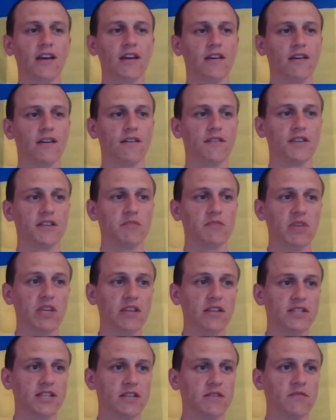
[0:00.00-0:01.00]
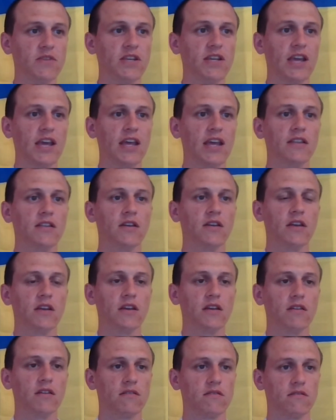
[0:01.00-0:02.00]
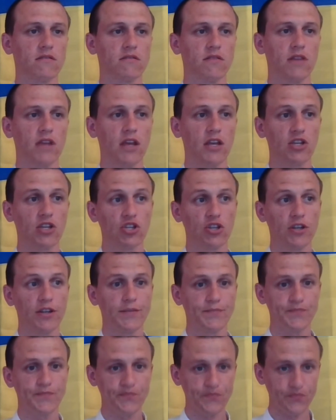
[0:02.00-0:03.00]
That means that we can actually